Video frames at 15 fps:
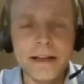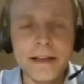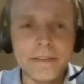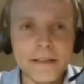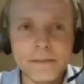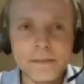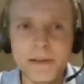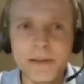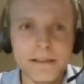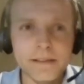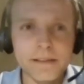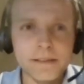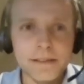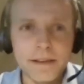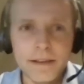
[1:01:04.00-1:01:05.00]
And that's
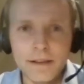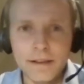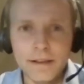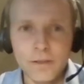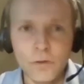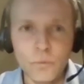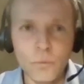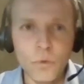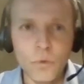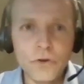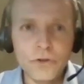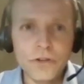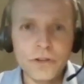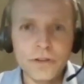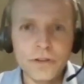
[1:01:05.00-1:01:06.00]
because the
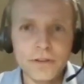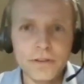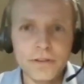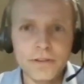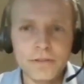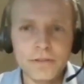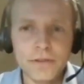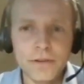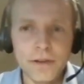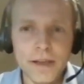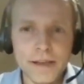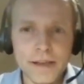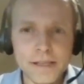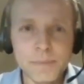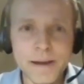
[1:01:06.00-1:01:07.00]
wood
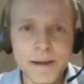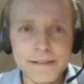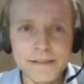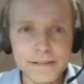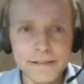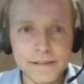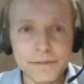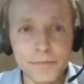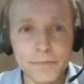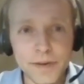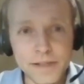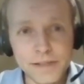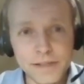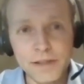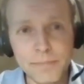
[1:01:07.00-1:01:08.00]
expands at different
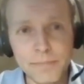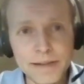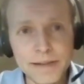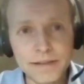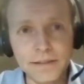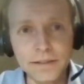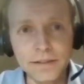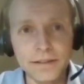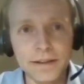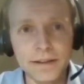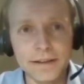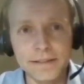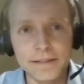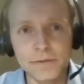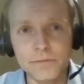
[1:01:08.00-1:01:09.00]
rates to the metal
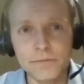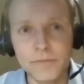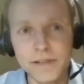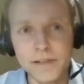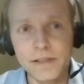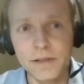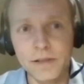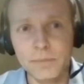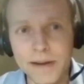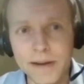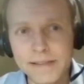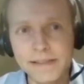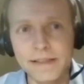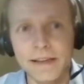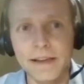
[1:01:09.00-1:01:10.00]
and different rates to the
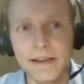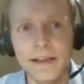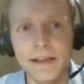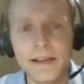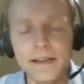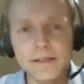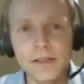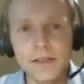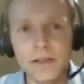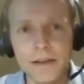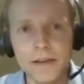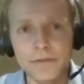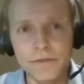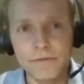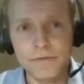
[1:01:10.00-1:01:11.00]
plastic. So you
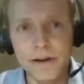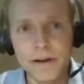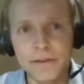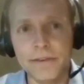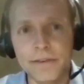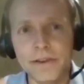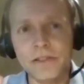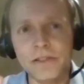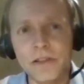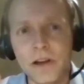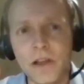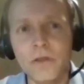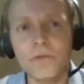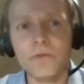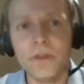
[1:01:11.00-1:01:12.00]
have to very, very
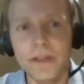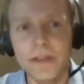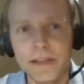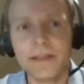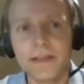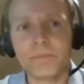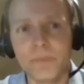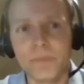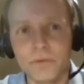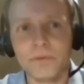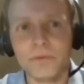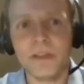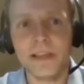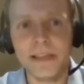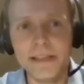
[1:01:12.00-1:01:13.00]
slowly build
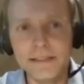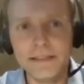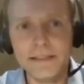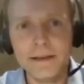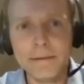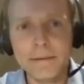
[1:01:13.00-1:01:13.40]
the heat.